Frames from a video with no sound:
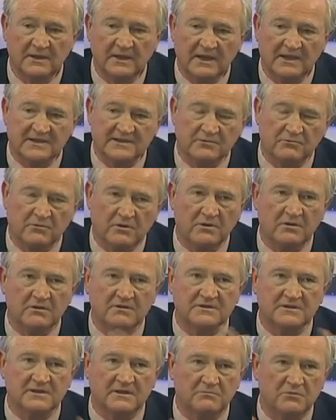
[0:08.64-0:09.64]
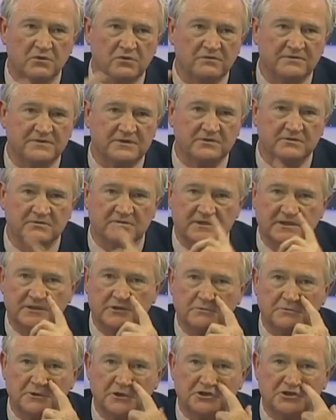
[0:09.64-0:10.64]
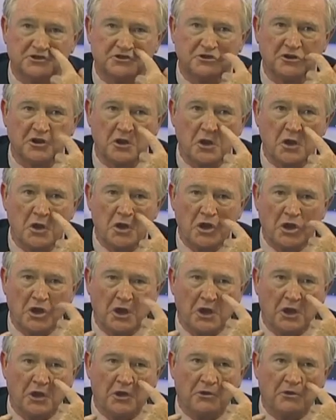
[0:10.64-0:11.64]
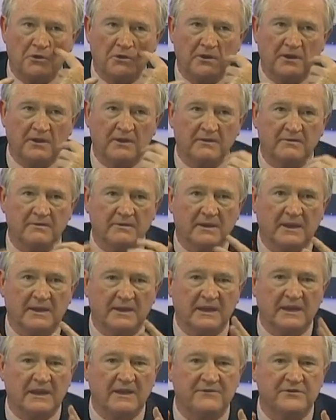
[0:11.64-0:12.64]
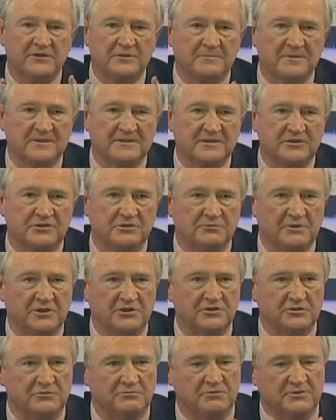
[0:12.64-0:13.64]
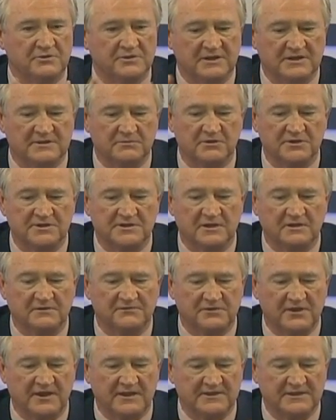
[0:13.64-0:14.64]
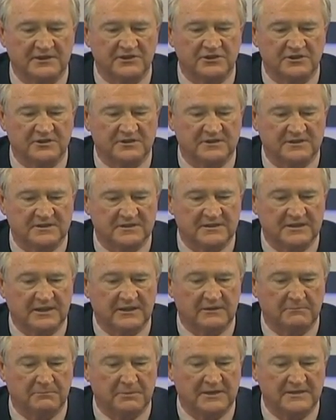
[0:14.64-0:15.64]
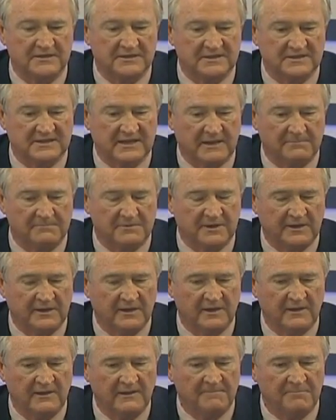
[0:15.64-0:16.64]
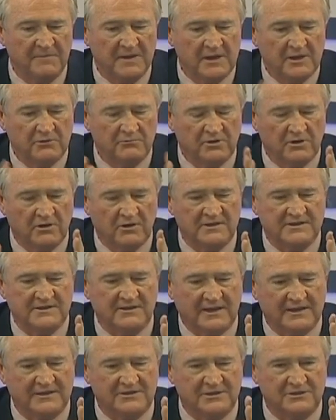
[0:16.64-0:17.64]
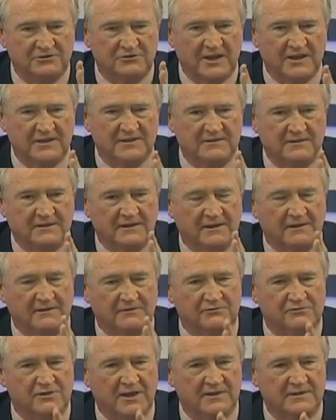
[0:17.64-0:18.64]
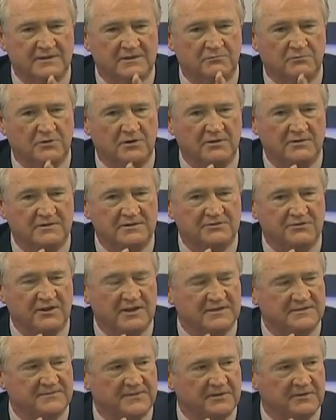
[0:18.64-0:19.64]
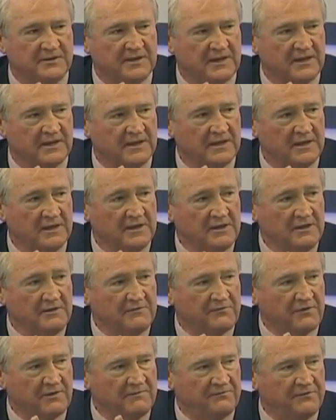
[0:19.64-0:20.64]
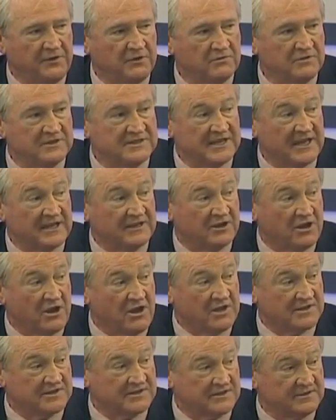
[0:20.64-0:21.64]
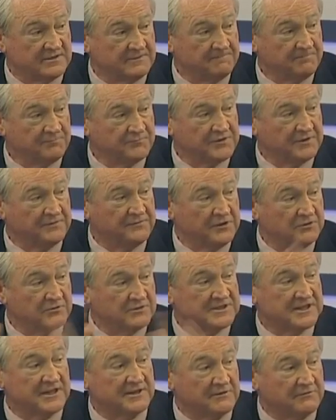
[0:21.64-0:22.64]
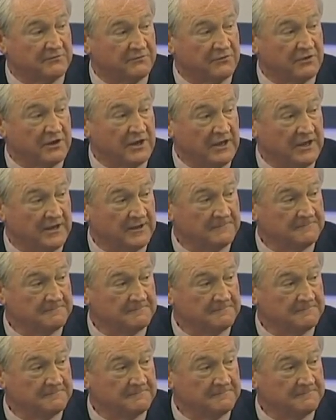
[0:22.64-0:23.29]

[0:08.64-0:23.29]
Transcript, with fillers: As the world moves to a situation, uh, an inevitable situation where this once-off transition to sustainability is happening, we're also actually, uh, the world is transferring from fuels that cost to fuels that are free.